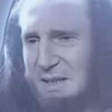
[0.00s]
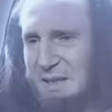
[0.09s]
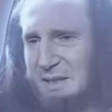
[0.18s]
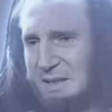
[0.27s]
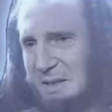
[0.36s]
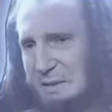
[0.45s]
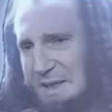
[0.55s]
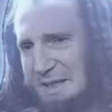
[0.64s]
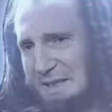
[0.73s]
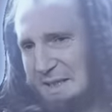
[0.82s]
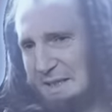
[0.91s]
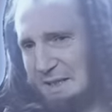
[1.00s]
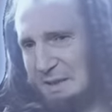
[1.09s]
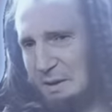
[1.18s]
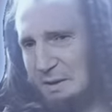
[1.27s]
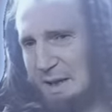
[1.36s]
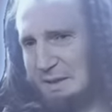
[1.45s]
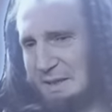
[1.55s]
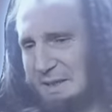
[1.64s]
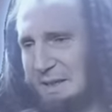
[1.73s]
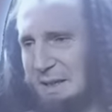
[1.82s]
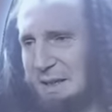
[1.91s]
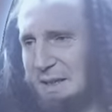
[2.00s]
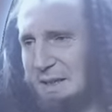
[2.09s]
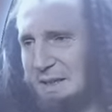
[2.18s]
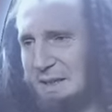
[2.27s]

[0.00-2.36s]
You can so easily just go around the side.